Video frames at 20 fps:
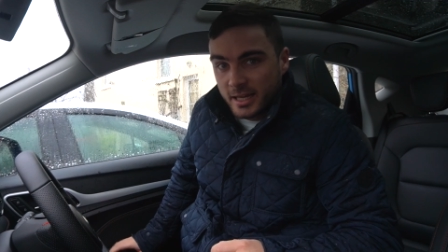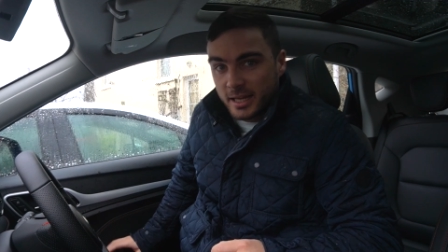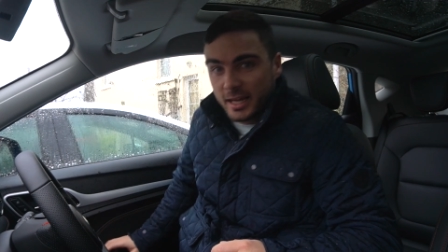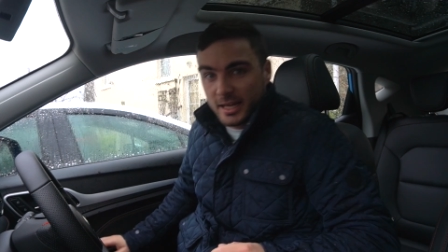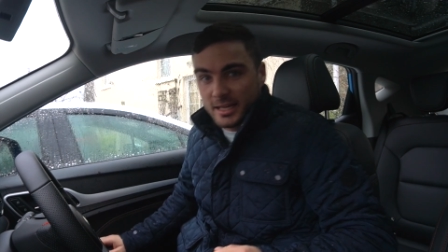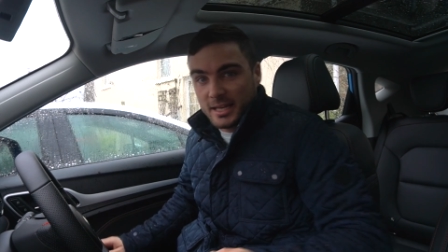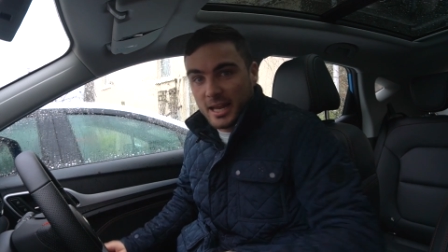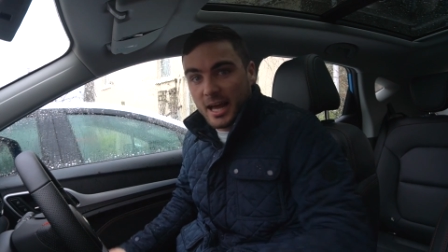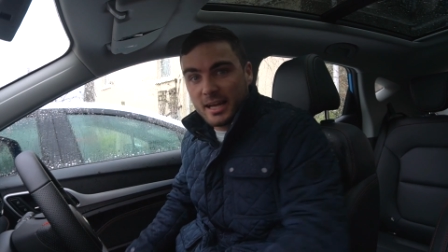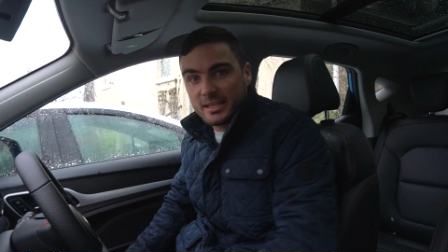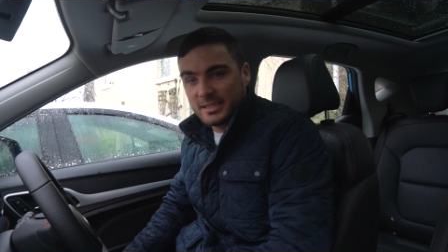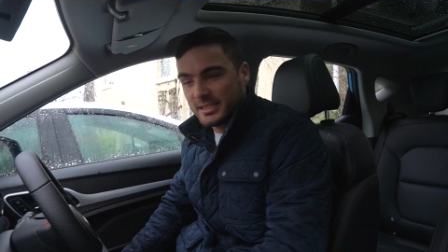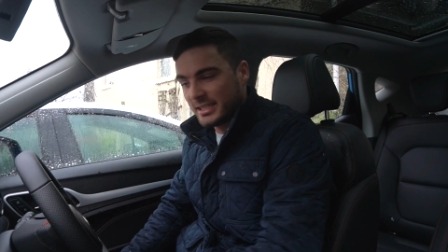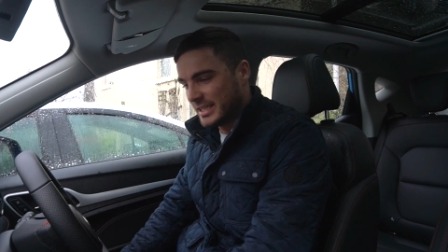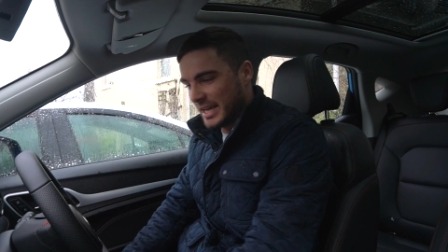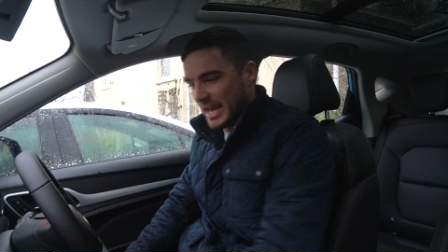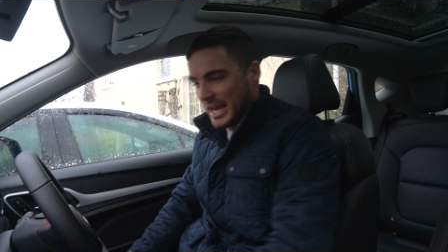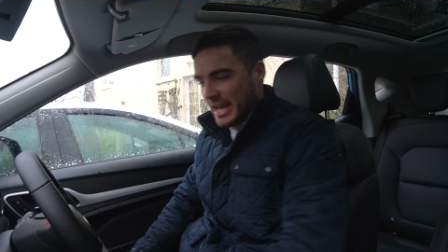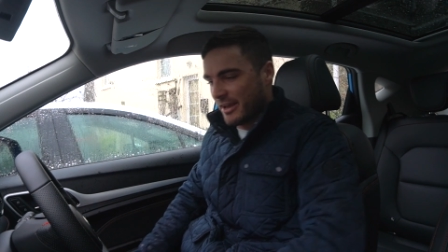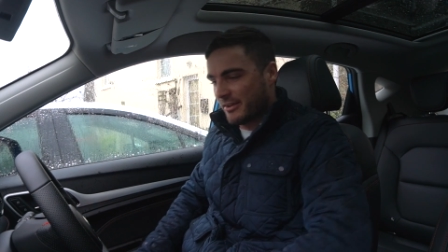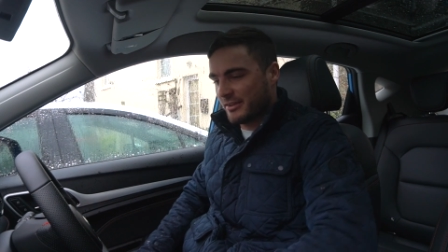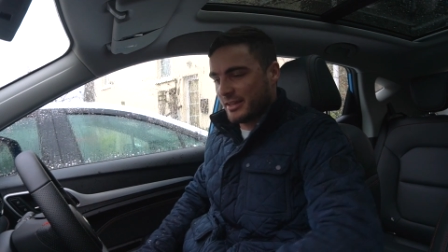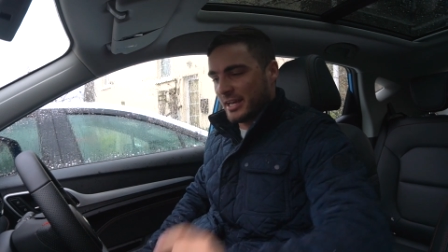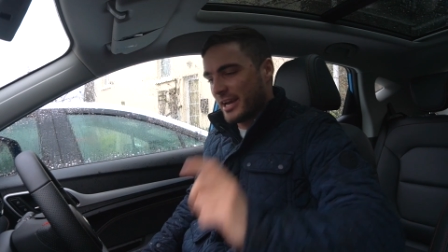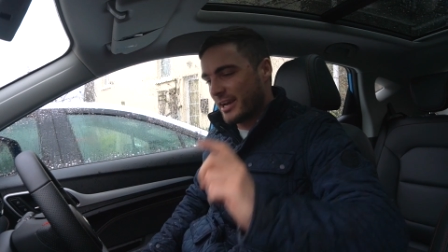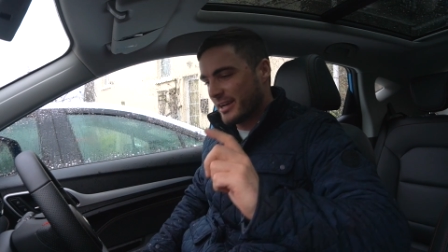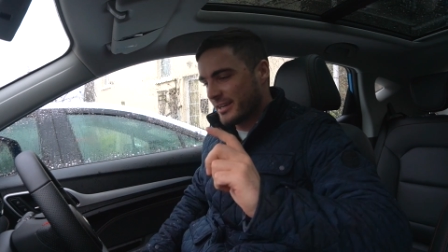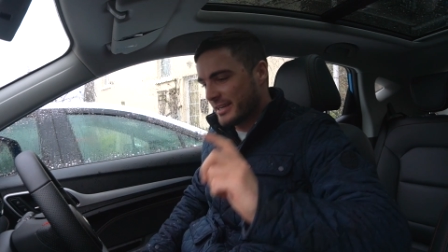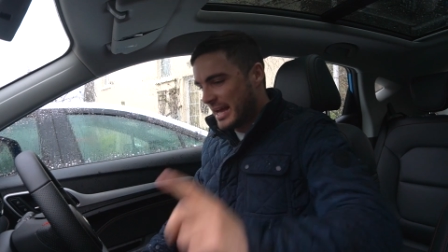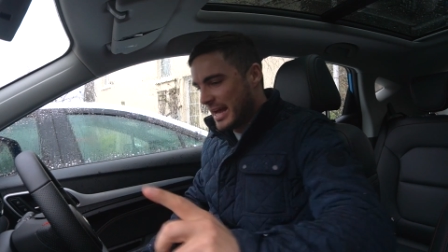a nasty day out
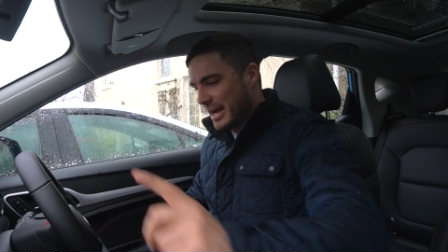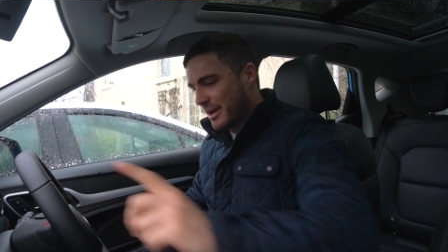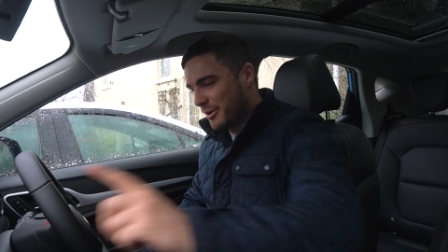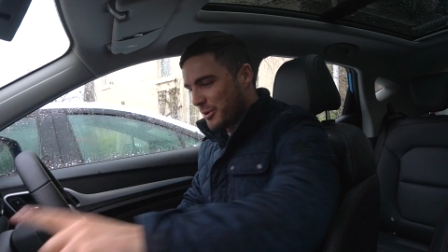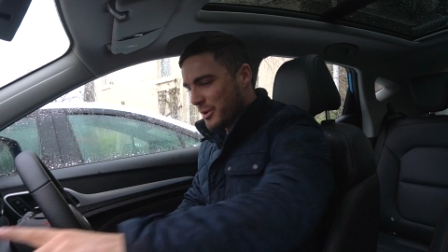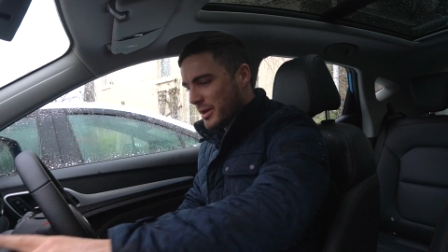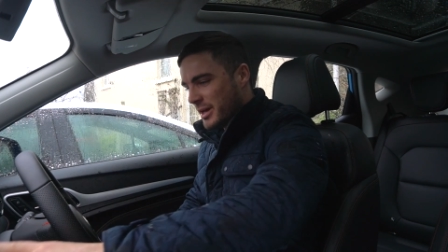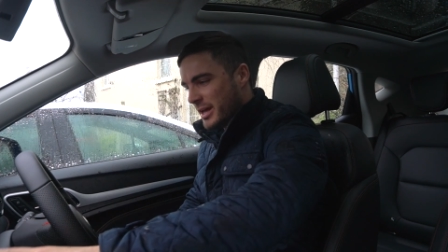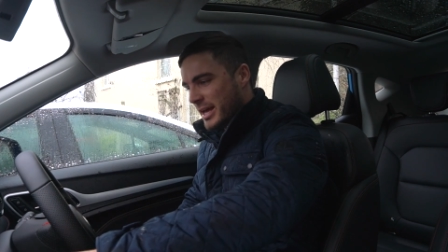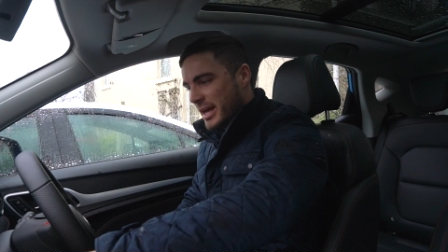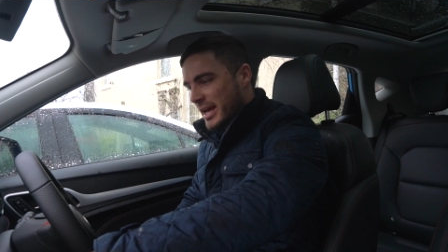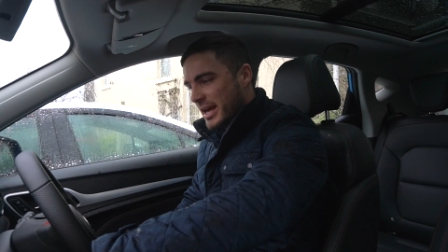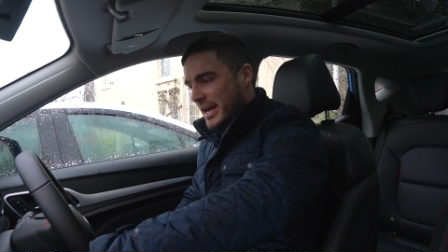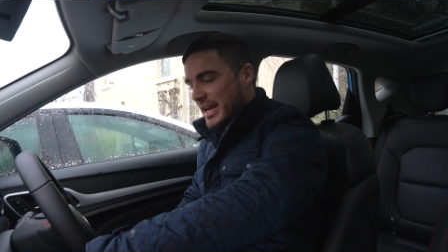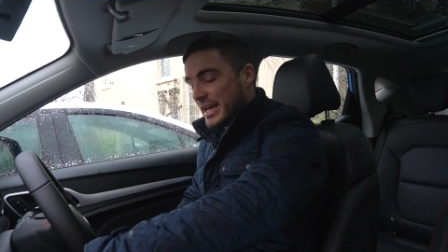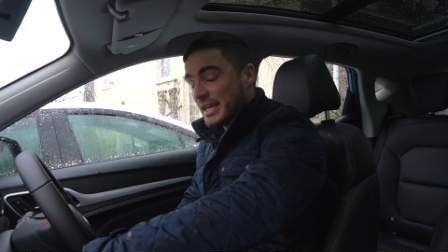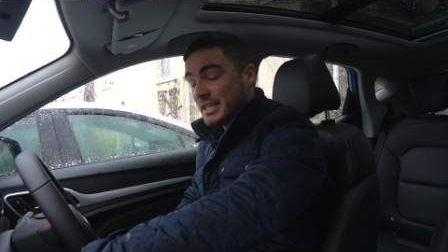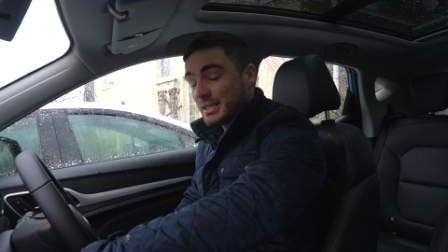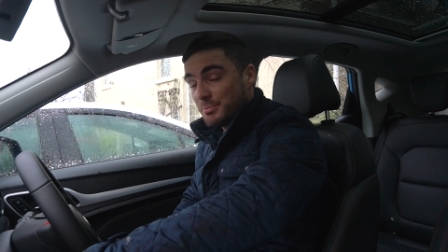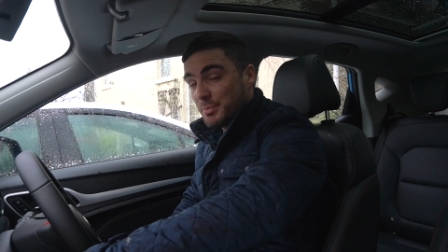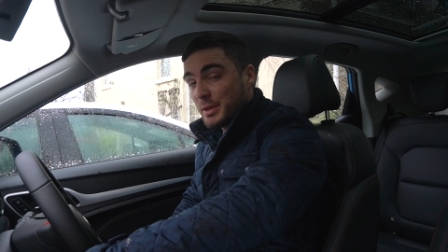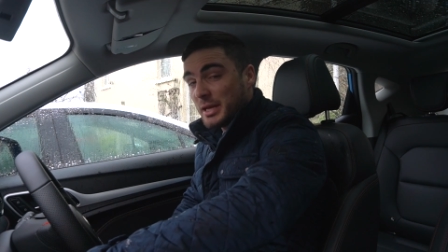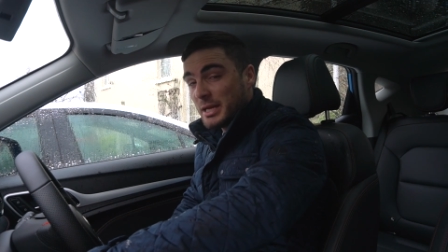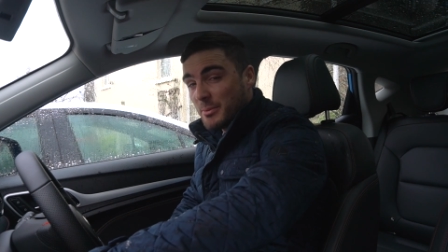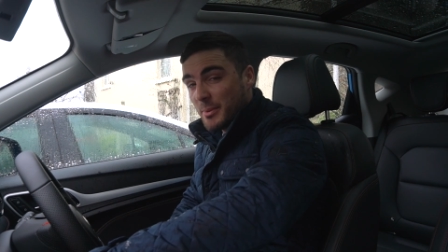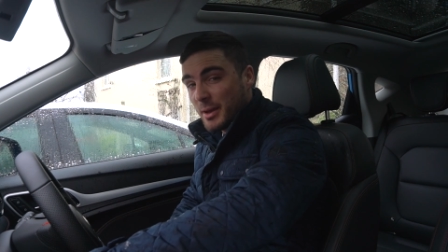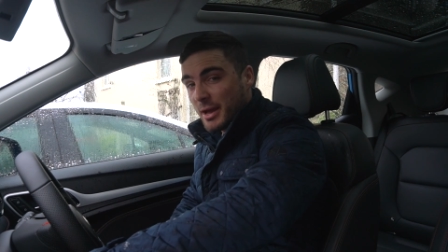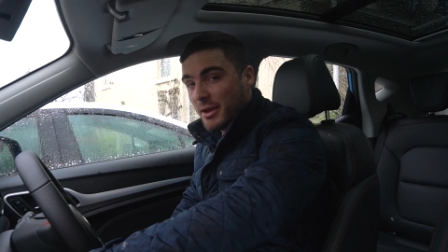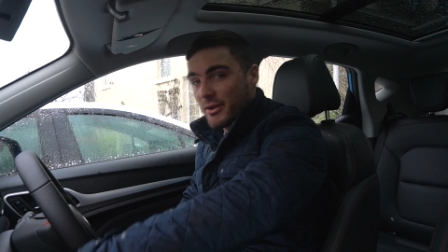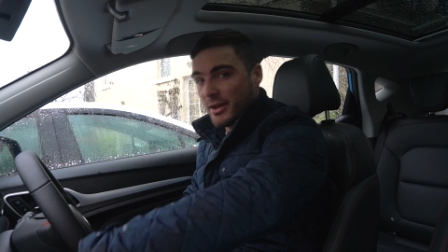there. Now, it's been
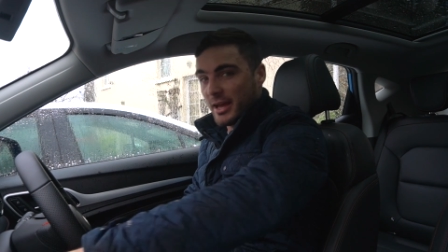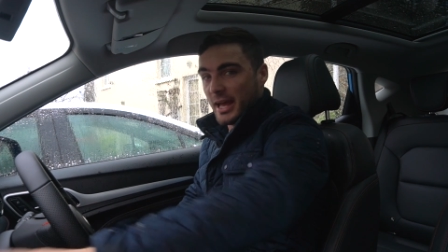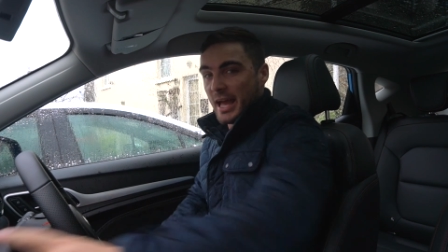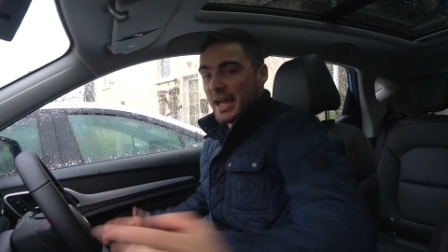about